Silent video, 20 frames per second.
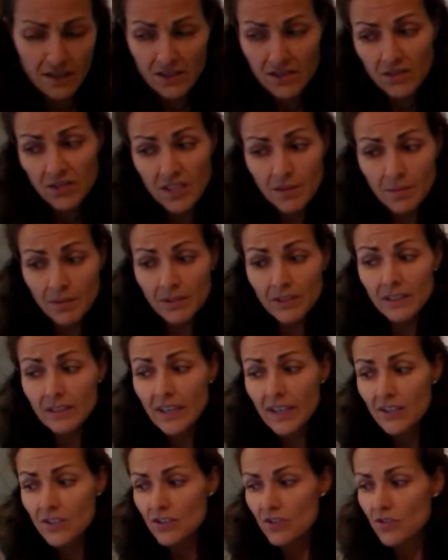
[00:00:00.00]
So I typically
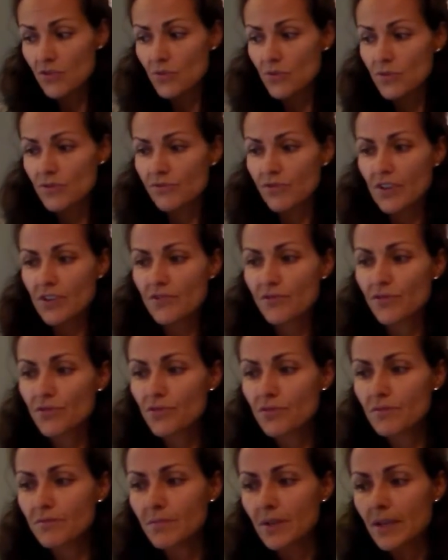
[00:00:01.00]
like to use fresh fruit,